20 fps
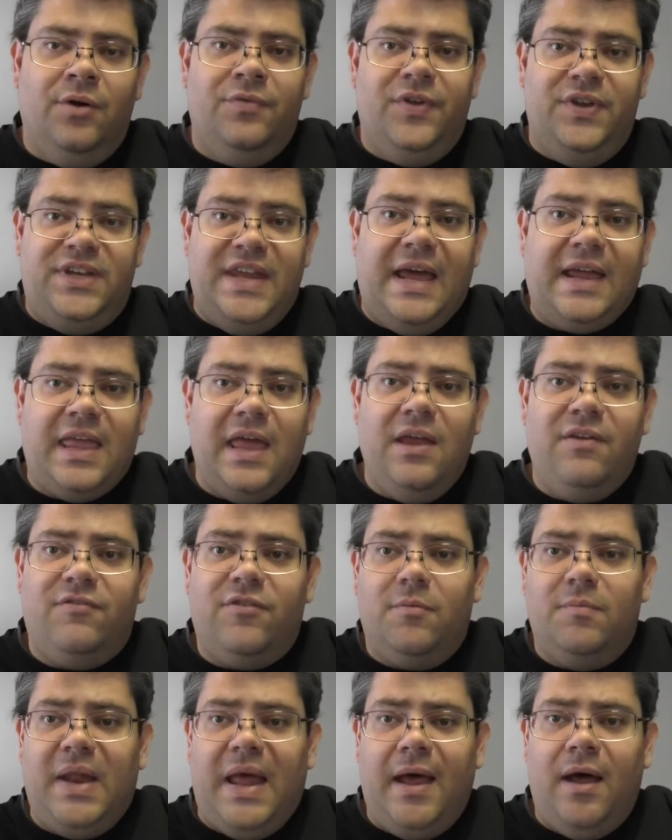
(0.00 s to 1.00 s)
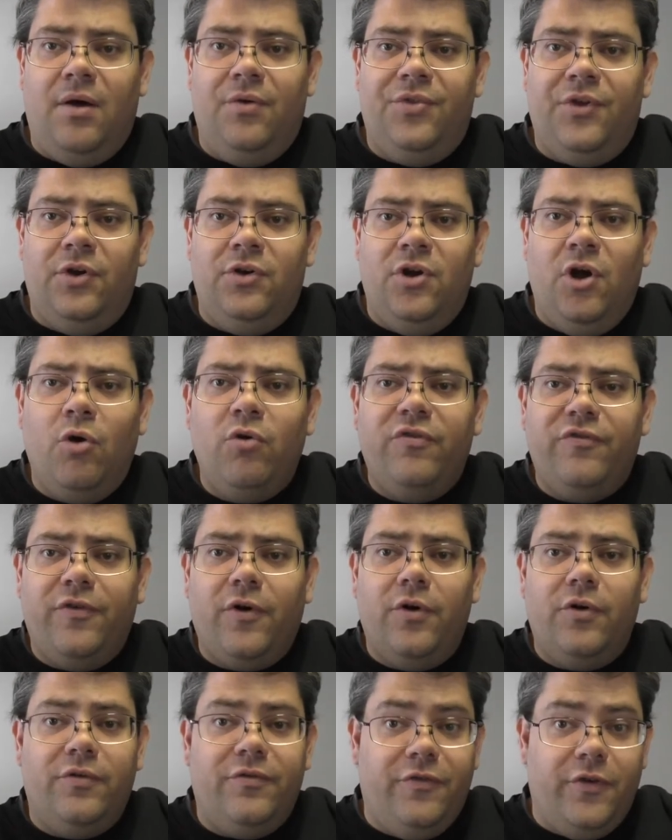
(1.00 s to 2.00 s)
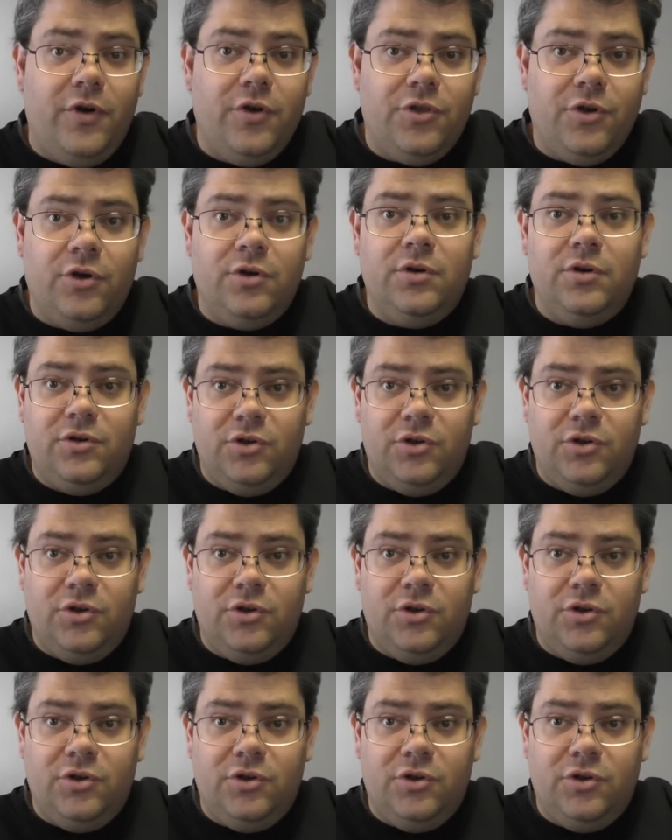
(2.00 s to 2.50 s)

if a decade from now they're no further